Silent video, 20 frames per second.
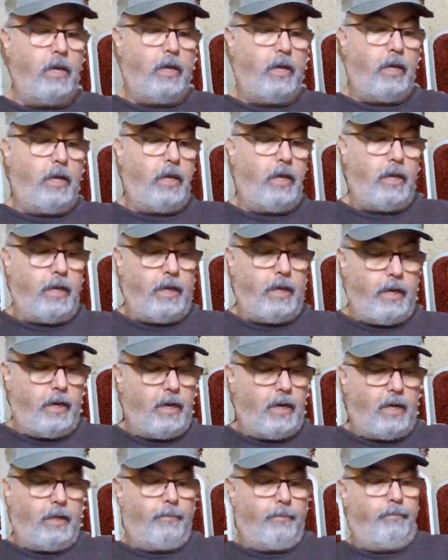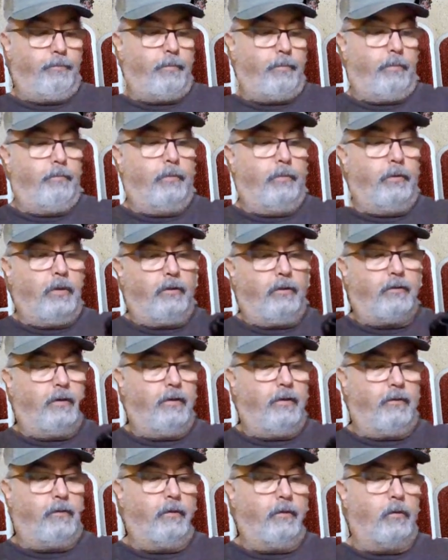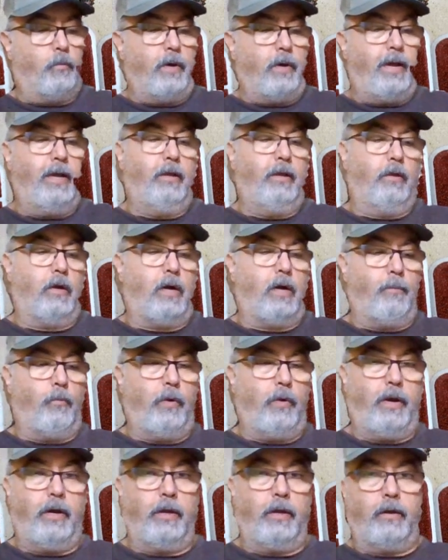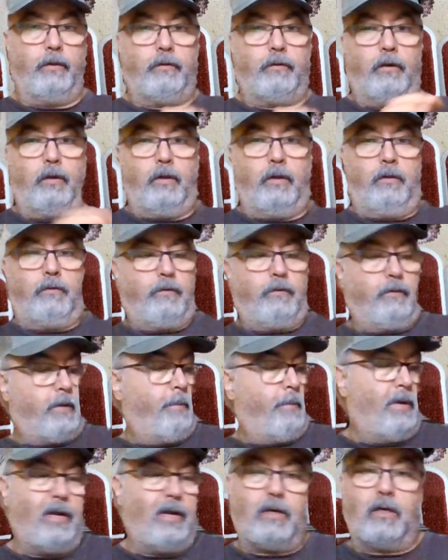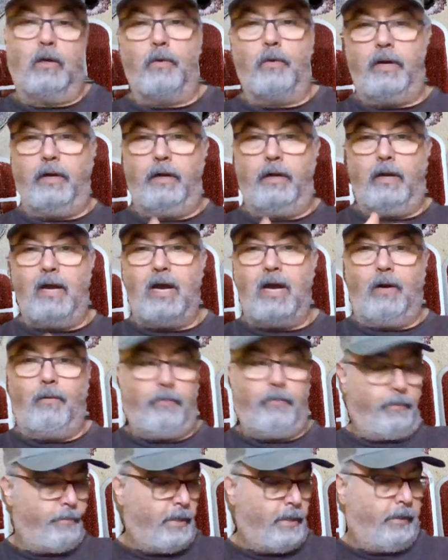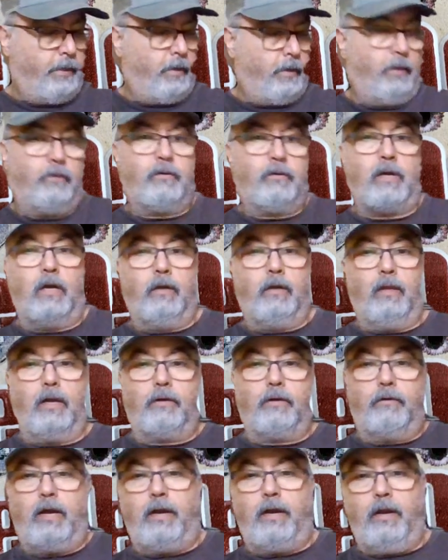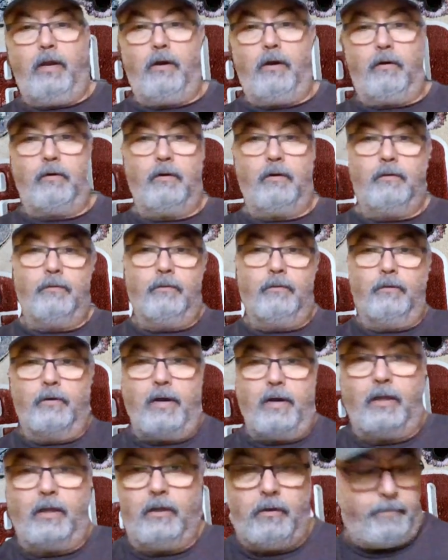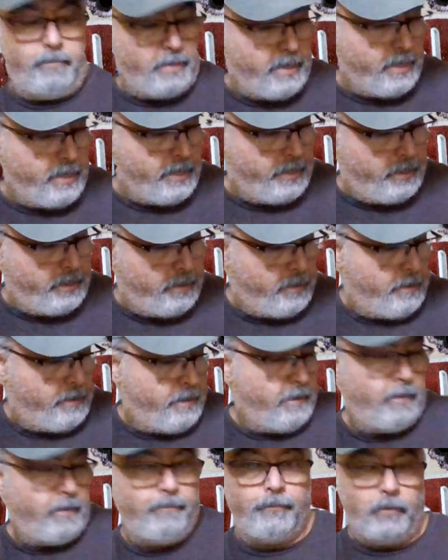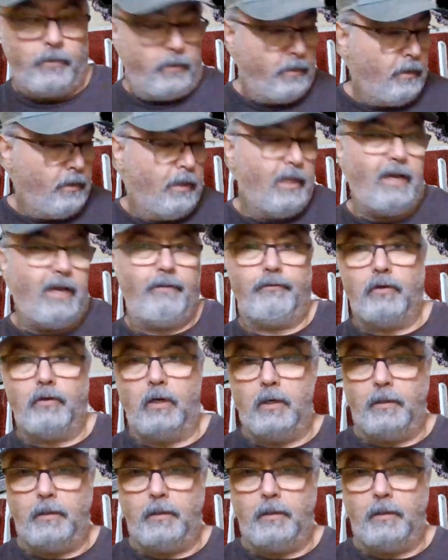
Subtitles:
And this is the way I'm wearing it is I'm not going to wear it now, but it's kind of like right here, right under my left arm.